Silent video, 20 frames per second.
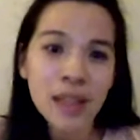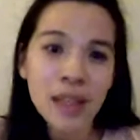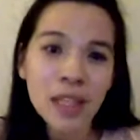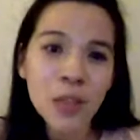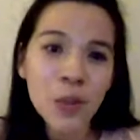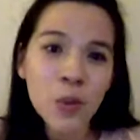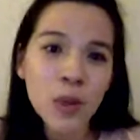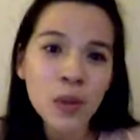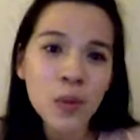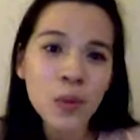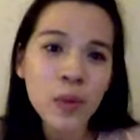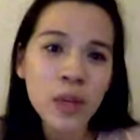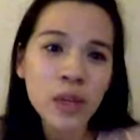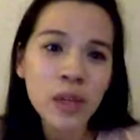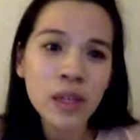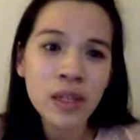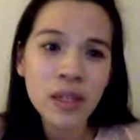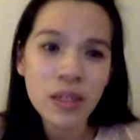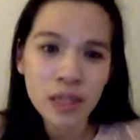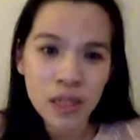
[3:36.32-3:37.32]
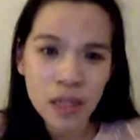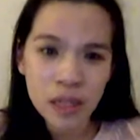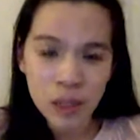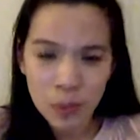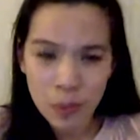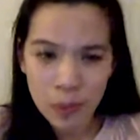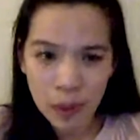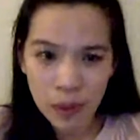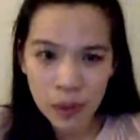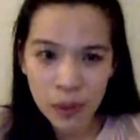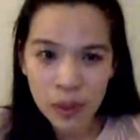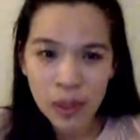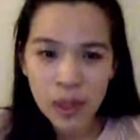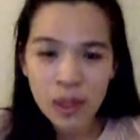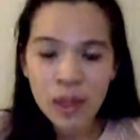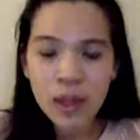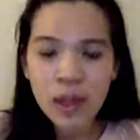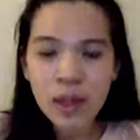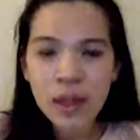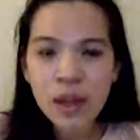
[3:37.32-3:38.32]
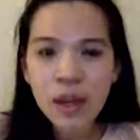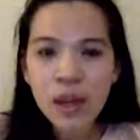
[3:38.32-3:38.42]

and that's what we are concerned about.